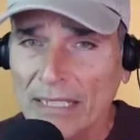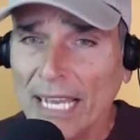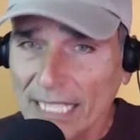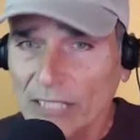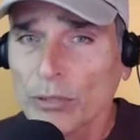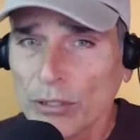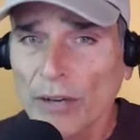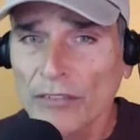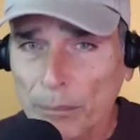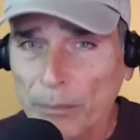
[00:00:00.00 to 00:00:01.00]
I guess we do
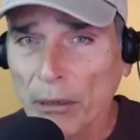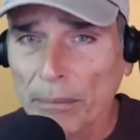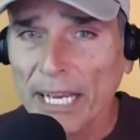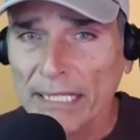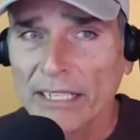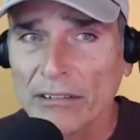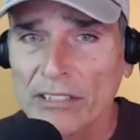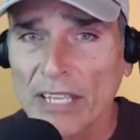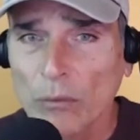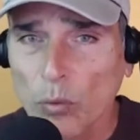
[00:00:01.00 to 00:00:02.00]
have to peel back there and
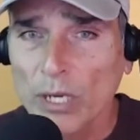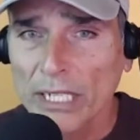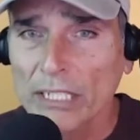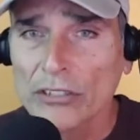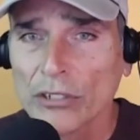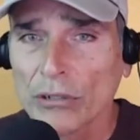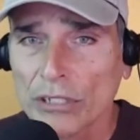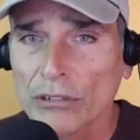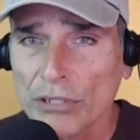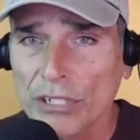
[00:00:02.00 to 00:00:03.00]
say, what is your
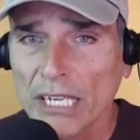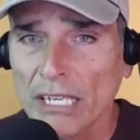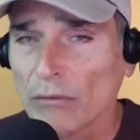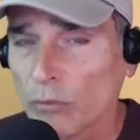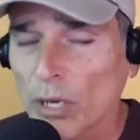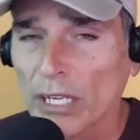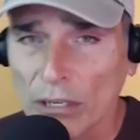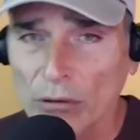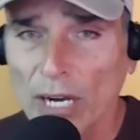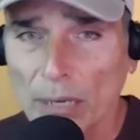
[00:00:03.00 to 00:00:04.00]
understanding of what a
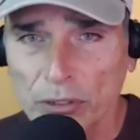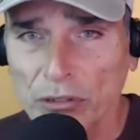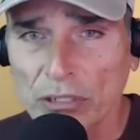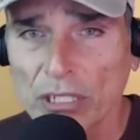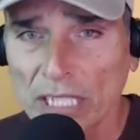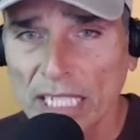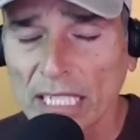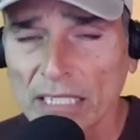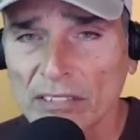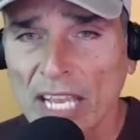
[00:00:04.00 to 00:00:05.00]
crop circle
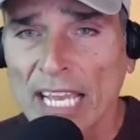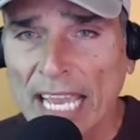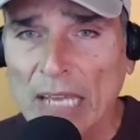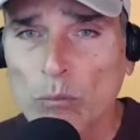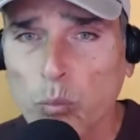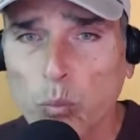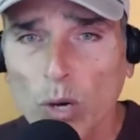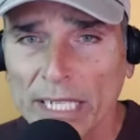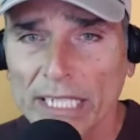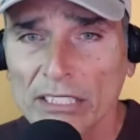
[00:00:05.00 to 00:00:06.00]
is and
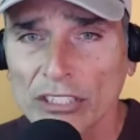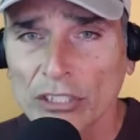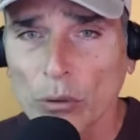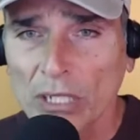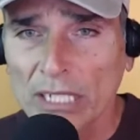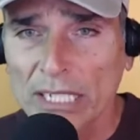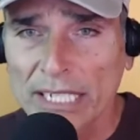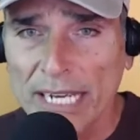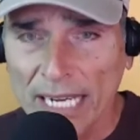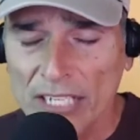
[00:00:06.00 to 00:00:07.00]
what is your
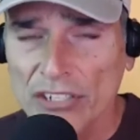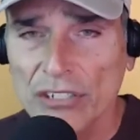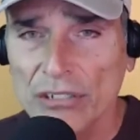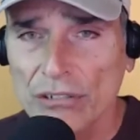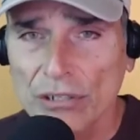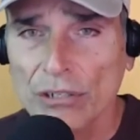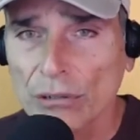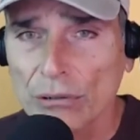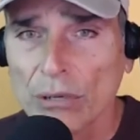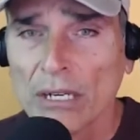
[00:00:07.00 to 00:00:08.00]
connection
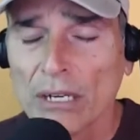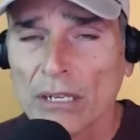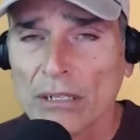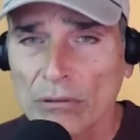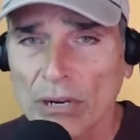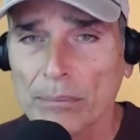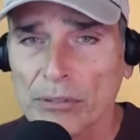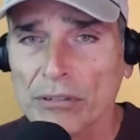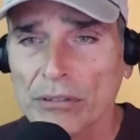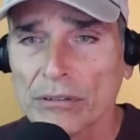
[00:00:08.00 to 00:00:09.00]
to crop
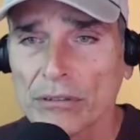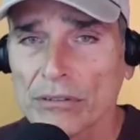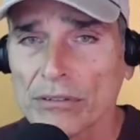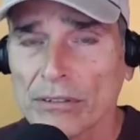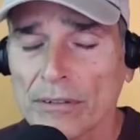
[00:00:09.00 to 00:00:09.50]
circles?